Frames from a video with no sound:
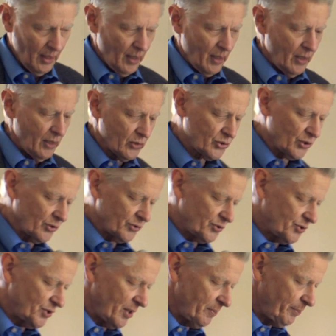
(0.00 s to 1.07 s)
Here's a
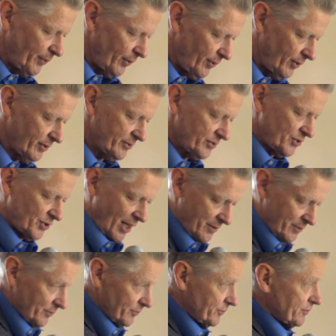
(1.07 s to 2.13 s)
simple
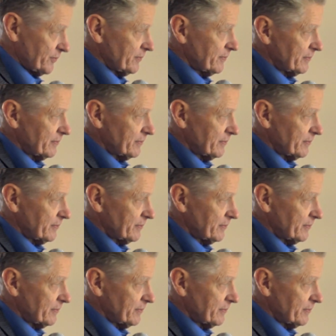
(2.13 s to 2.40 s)
sentence.